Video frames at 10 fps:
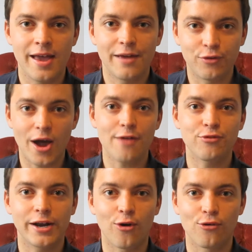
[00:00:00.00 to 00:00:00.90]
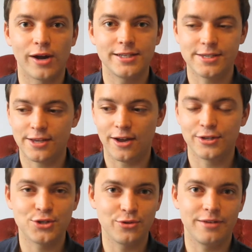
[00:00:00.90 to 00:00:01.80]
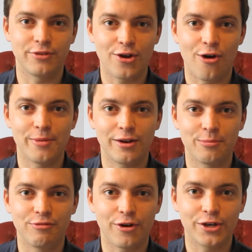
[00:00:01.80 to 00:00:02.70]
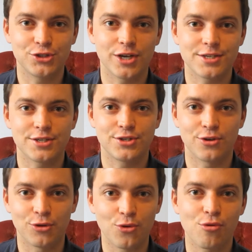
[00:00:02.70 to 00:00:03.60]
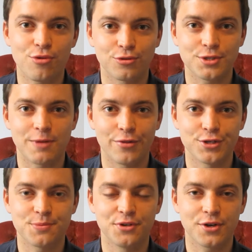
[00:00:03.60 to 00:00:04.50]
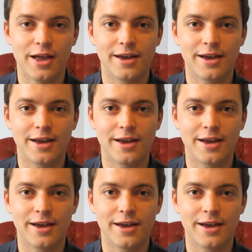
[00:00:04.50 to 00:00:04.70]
If you have read it already, do leave a comment. I'd be very interested to know your thoughts about this book.